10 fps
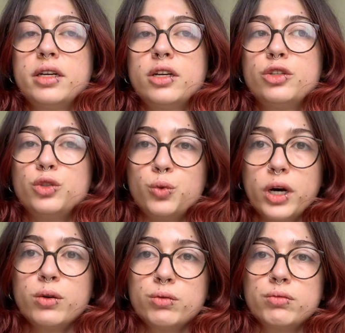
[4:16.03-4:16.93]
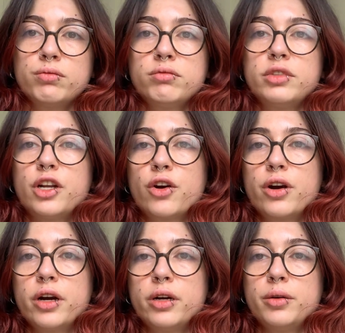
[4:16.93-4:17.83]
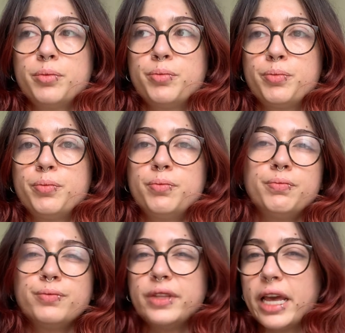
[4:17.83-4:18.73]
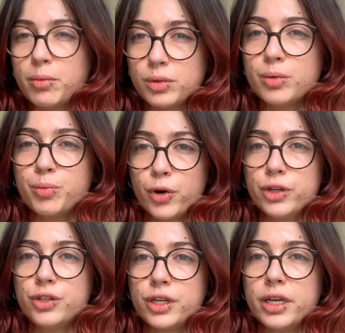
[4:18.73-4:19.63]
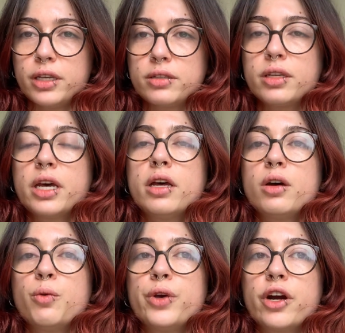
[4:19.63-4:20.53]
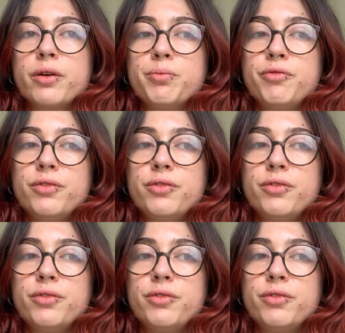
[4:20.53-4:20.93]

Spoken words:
João, that are names in Portuguese, we are